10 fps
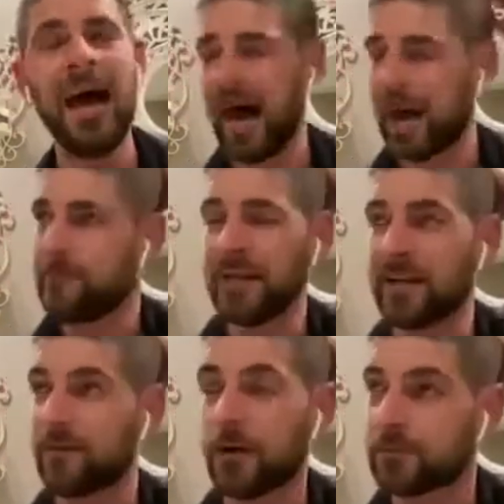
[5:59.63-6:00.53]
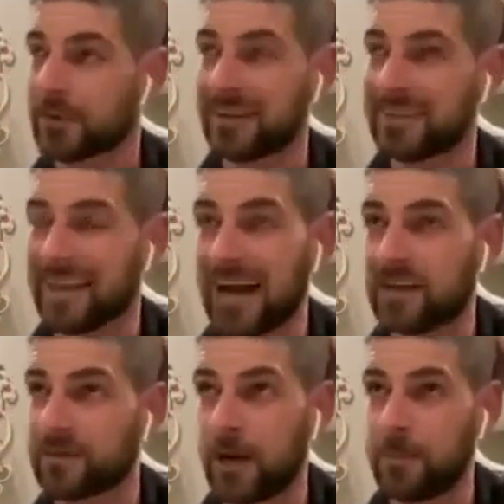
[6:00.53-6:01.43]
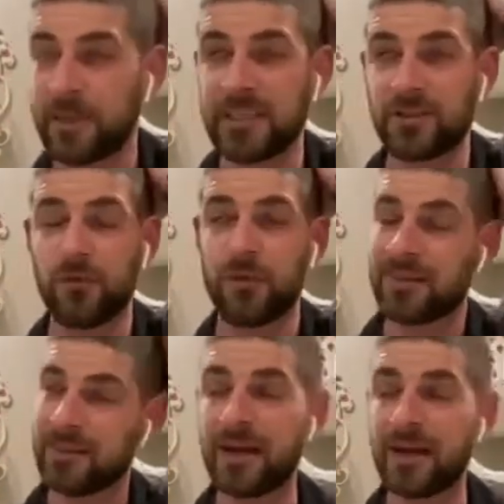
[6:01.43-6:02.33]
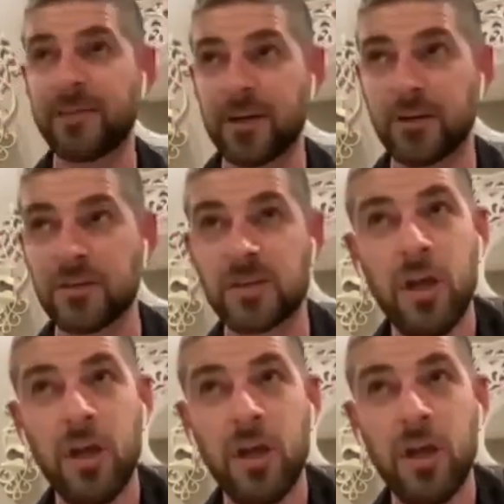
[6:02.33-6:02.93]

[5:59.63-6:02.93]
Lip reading: I've been involved with a lot of companies over a lot of years